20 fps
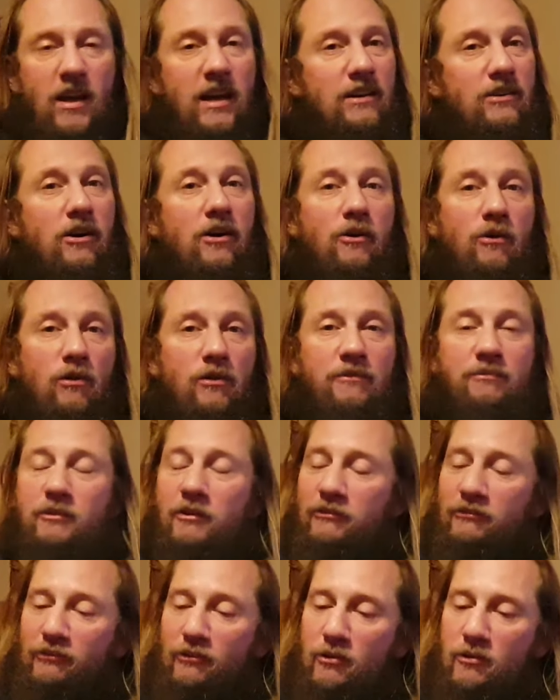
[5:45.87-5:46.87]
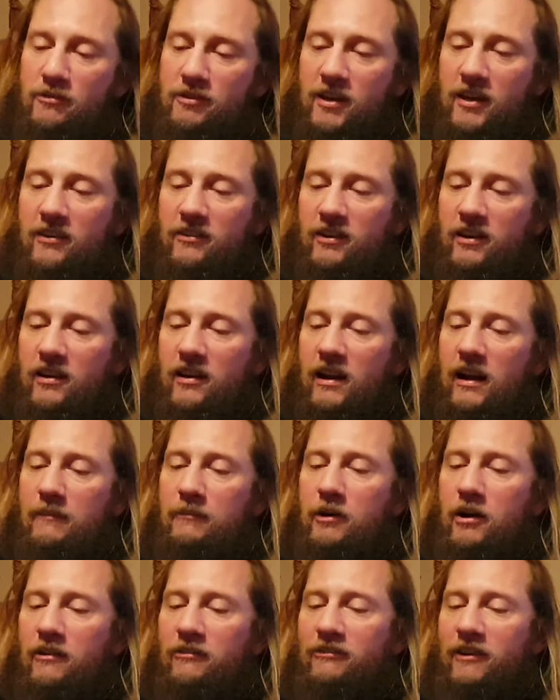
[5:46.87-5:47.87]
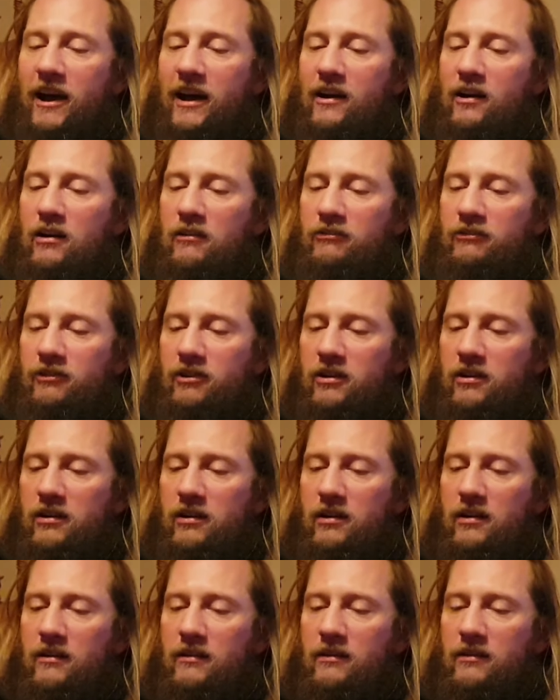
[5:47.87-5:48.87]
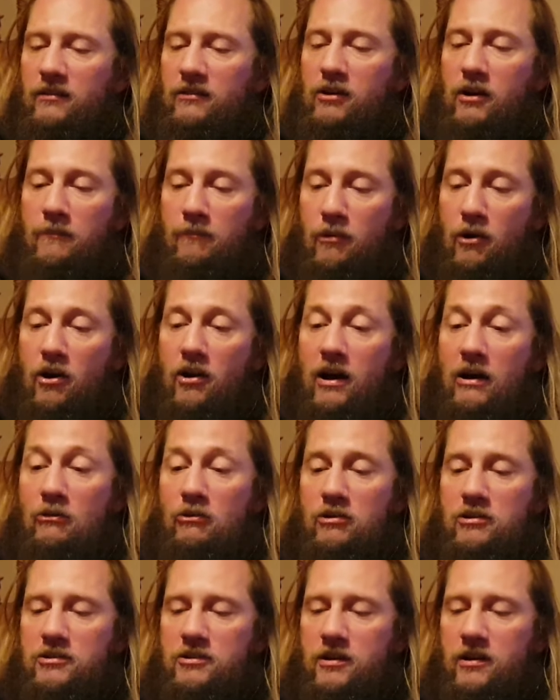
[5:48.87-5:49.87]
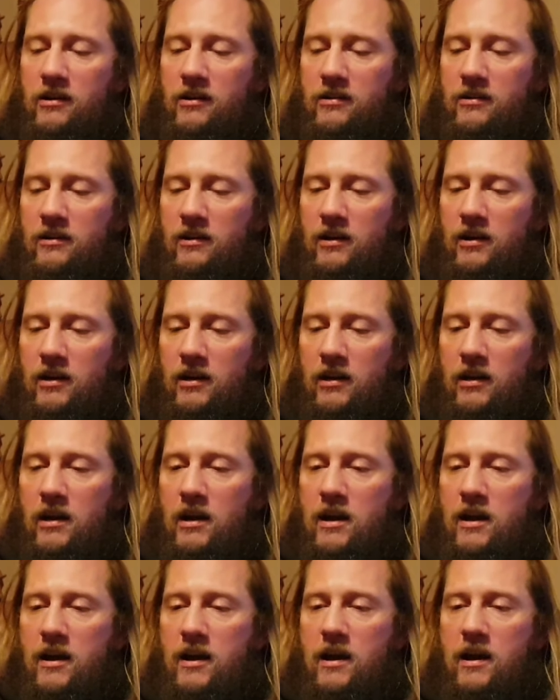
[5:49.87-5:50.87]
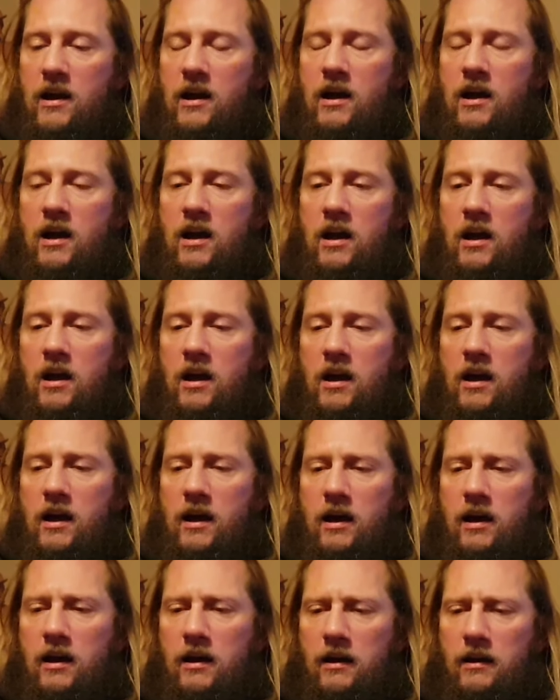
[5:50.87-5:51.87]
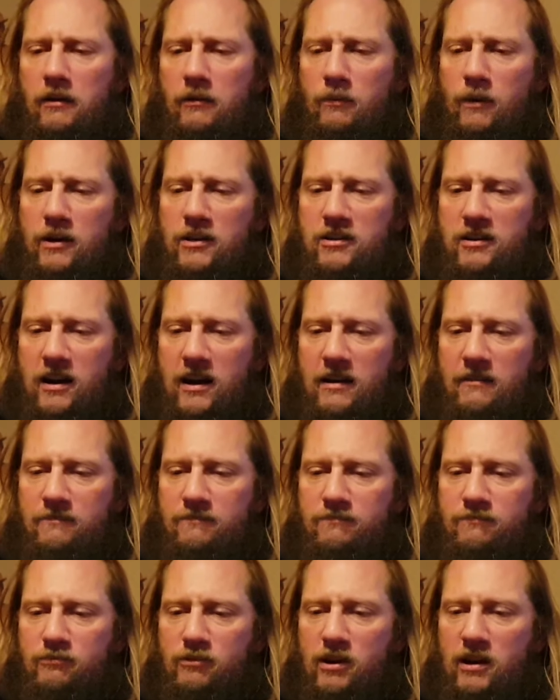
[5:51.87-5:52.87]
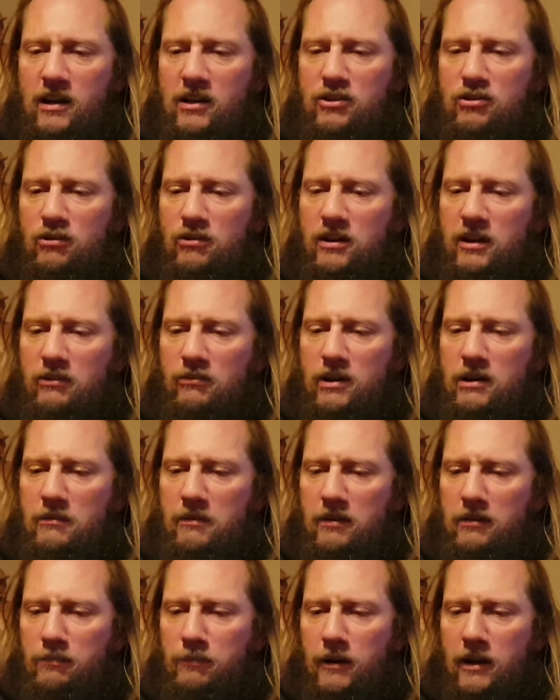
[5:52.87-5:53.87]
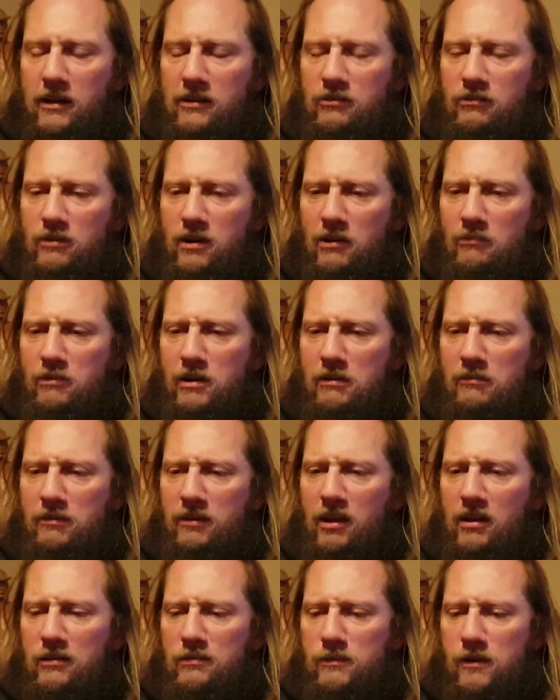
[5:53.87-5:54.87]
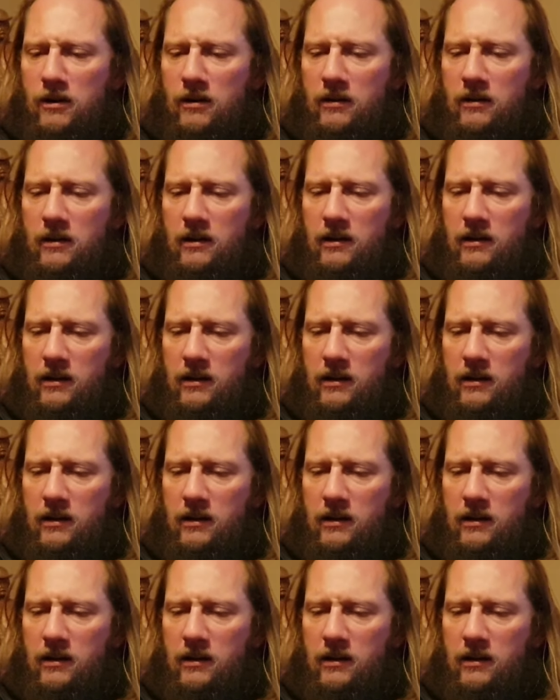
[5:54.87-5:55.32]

got all the fruit things in it I'm not a fan of. Got blood orange in it, which I really shouldn't agree with, but I do agree with this one,